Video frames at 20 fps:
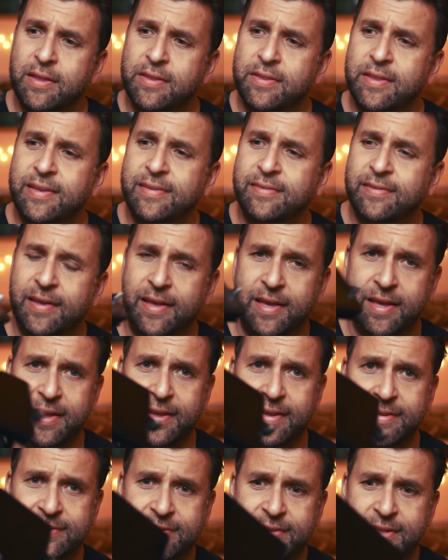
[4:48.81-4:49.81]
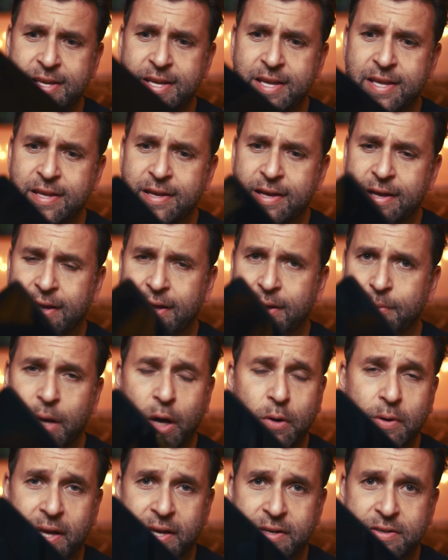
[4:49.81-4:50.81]
This is the
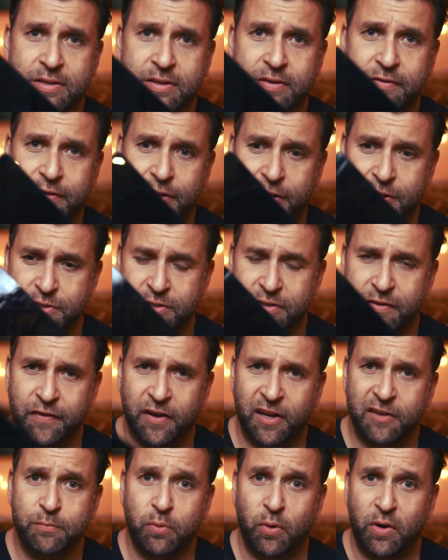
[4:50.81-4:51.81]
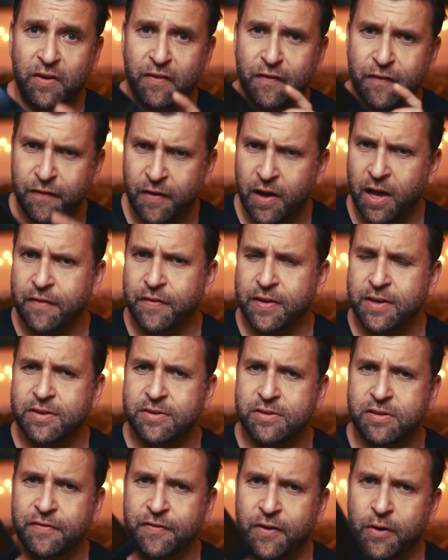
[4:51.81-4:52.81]
OLED version,
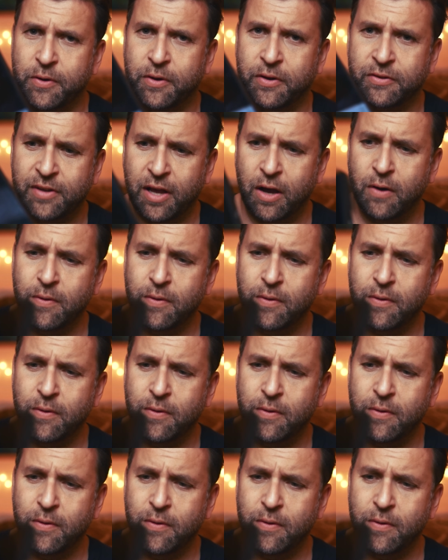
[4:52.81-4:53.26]
5.5-inch Focus